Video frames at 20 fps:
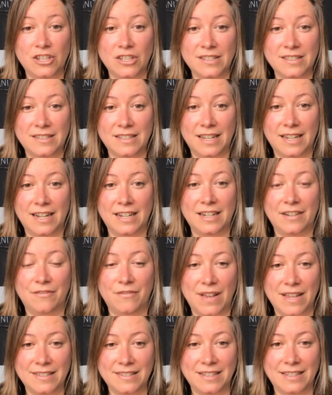just did an
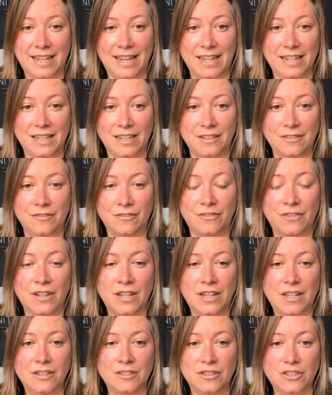investigative
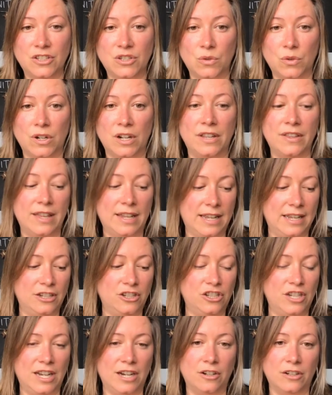story that I
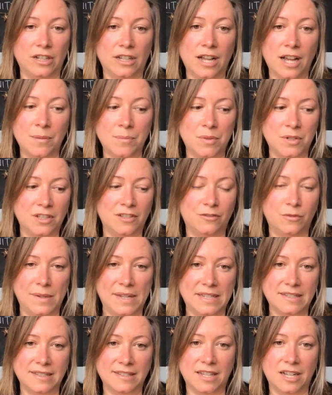shared a couple of
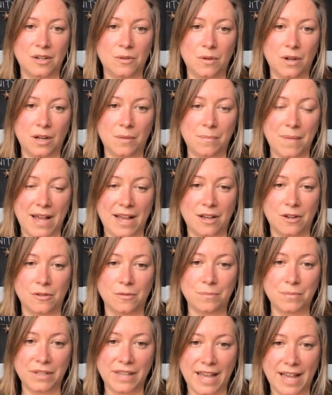weeks ago
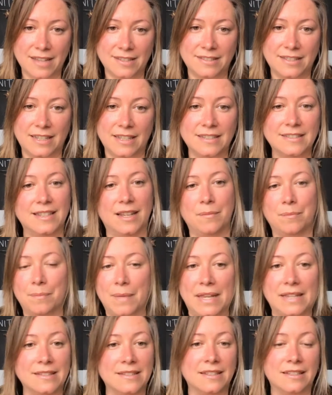about plastics that
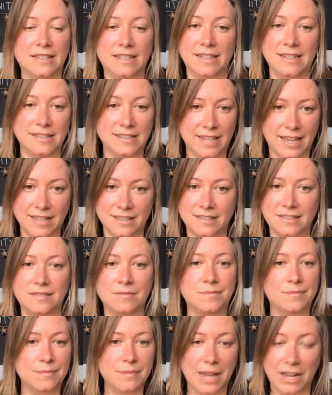basically
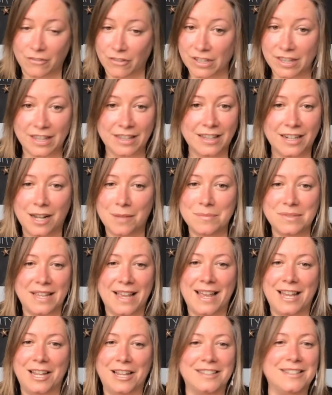says everything that I'm
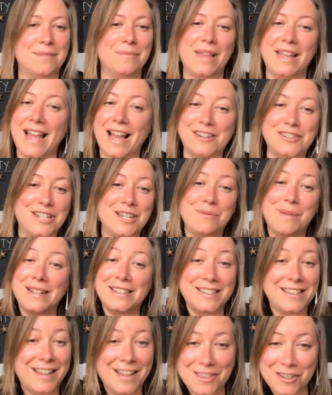saying, except they actually
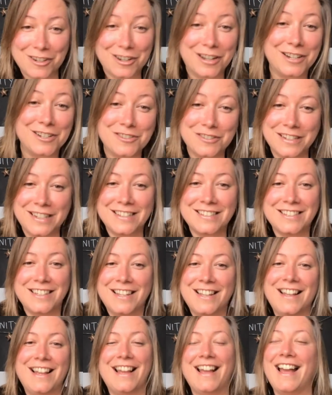went to the other countries
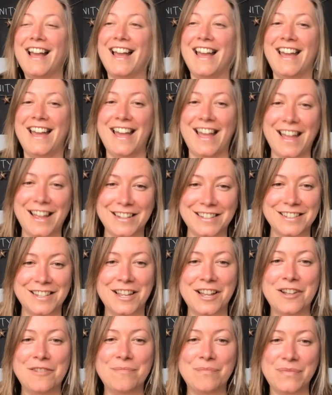and
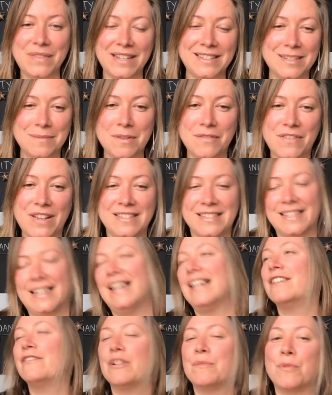did some
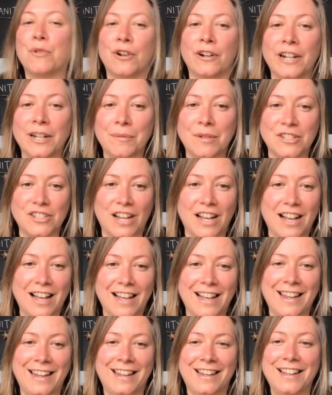investigative reporting, which
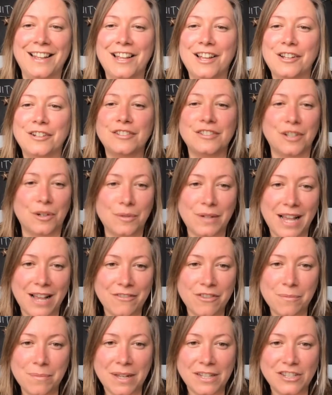I don't
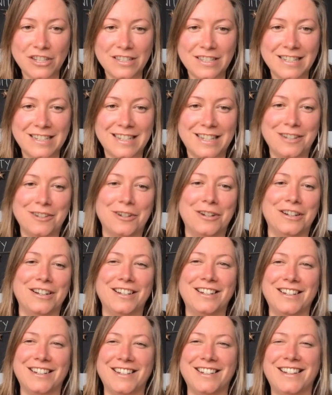have the budget to
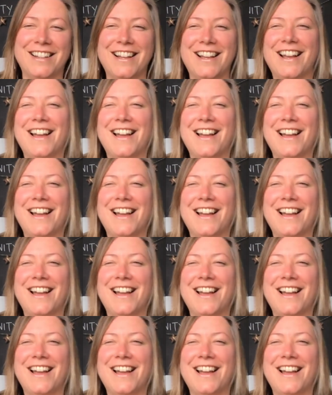do.